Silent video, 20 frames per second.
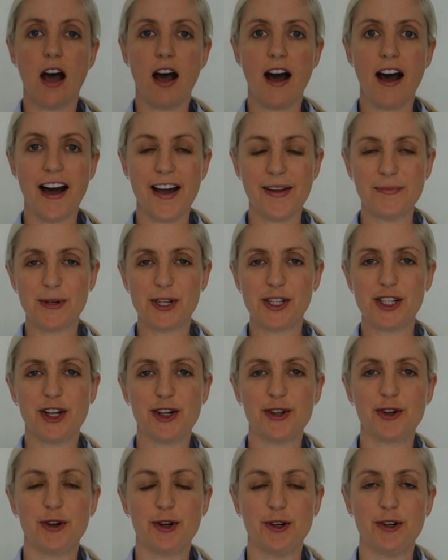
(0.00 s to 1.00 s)
Hi,
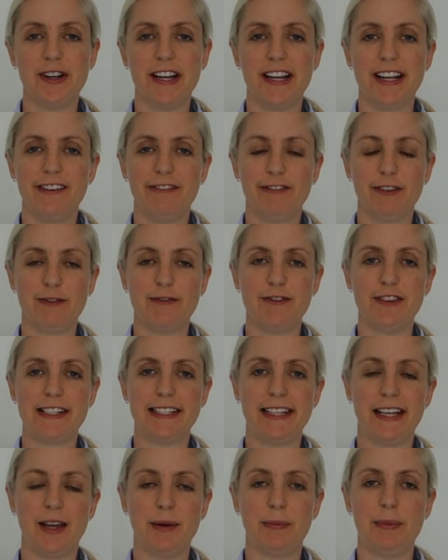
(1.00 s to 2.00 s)
Michelle Crew here from
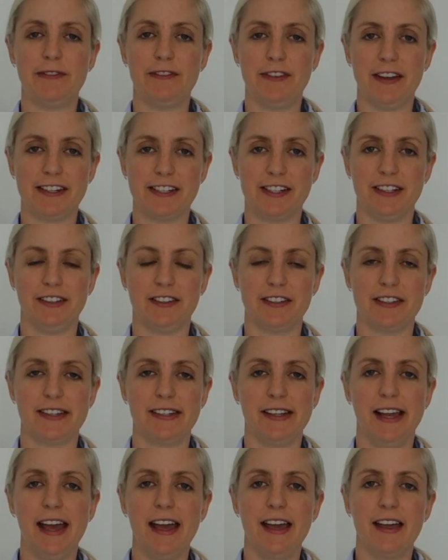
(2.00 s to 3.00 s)
Physio
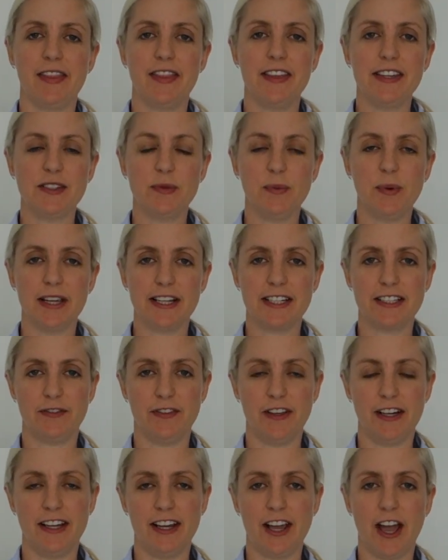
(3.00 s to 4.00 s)
Professionals. This week's
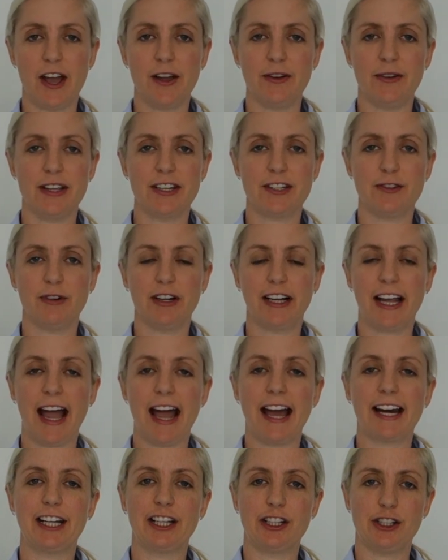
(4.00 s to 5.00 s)
video is
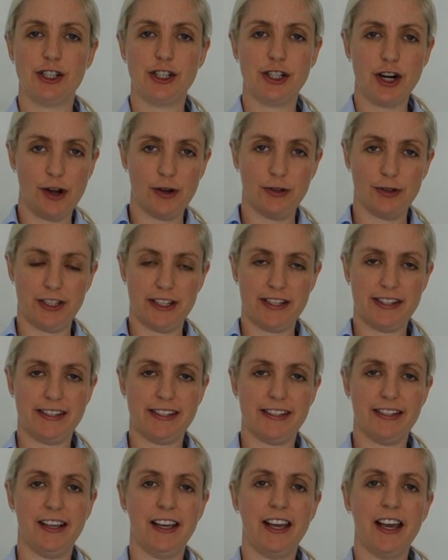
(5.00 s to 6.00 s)
regarding
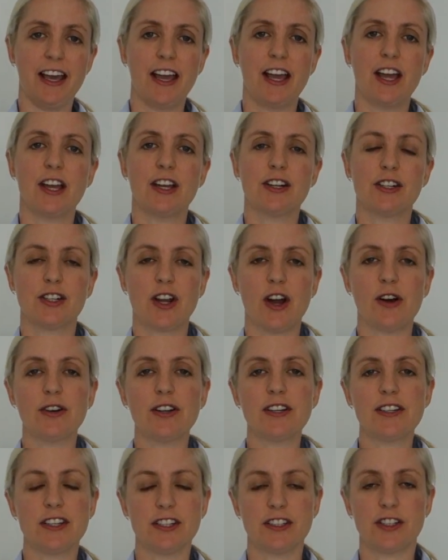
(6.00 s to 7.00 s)
shoulders.
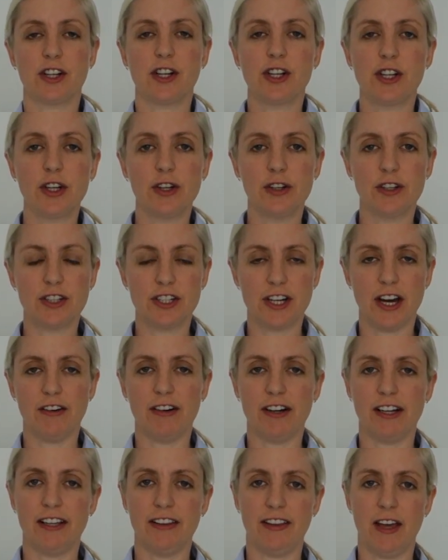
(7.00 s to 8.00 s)
Shoulders is a huge
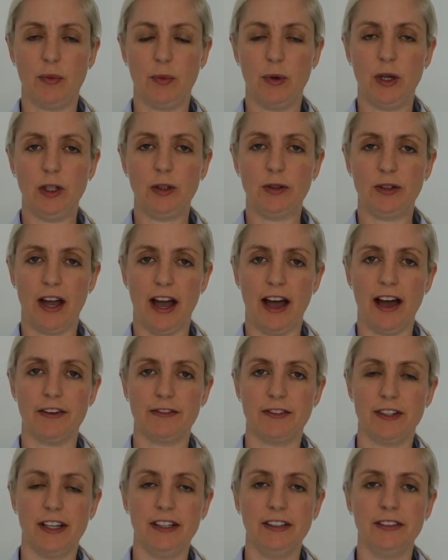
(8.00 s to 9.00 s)
area that we look
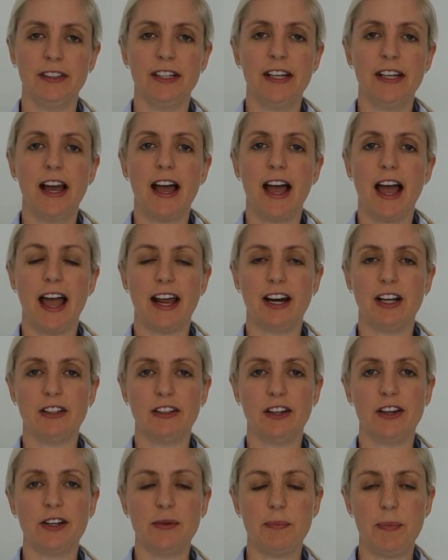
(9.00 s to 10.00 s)
after, and a
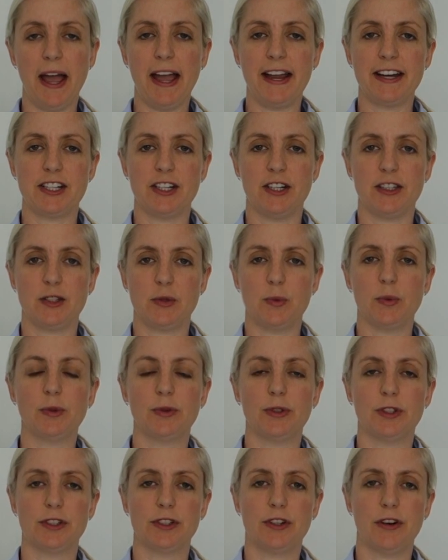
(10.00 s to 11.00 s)
lot of patients will
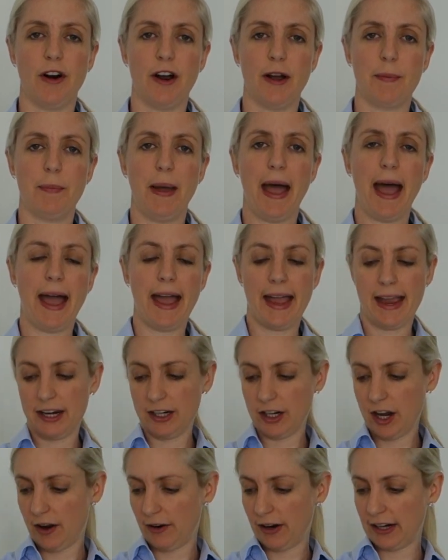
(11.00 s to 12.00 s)
describe pain
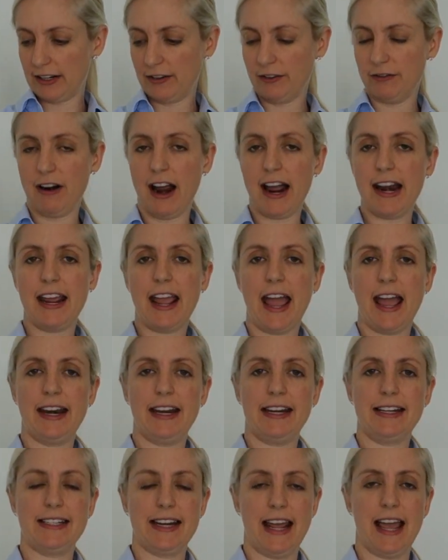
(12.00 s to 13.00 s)

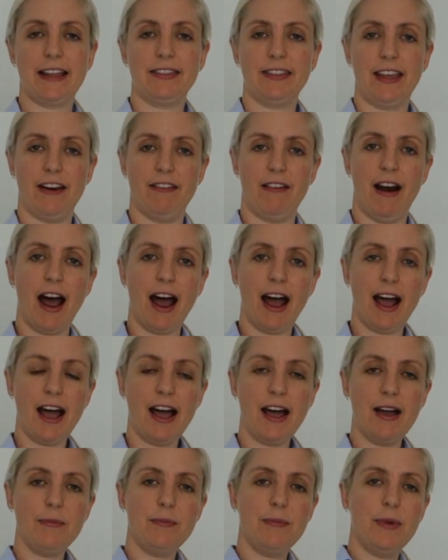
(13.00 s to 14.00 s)
radiating down their
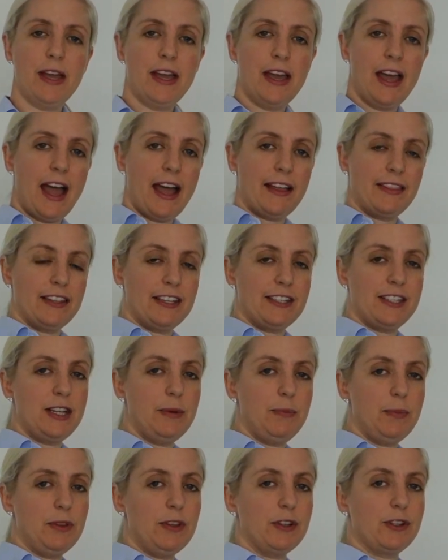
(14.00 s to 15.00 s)
arm, at the
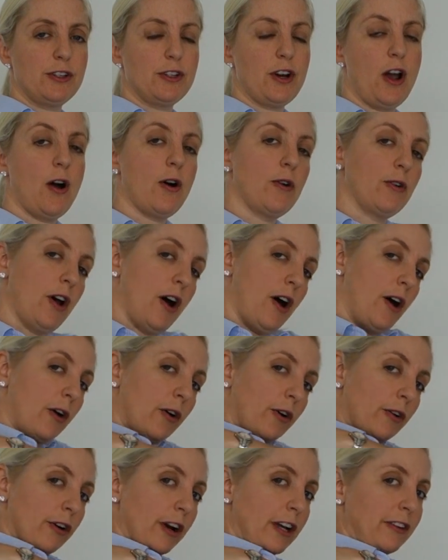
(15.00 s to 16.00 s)
tip of the shoulder,
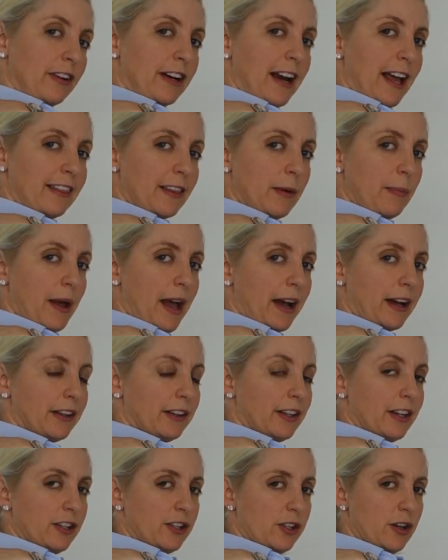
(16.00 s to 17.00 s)
or even at the back of
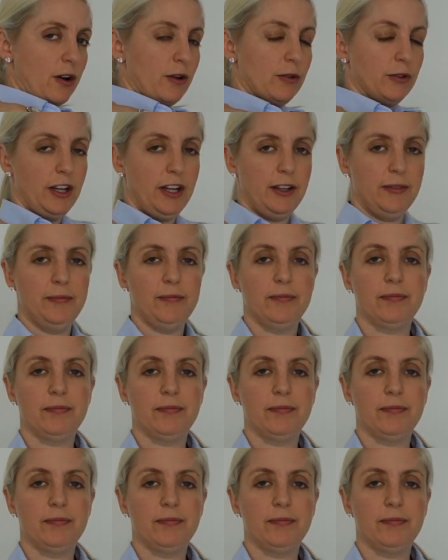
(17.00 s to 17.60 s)
their shoulder.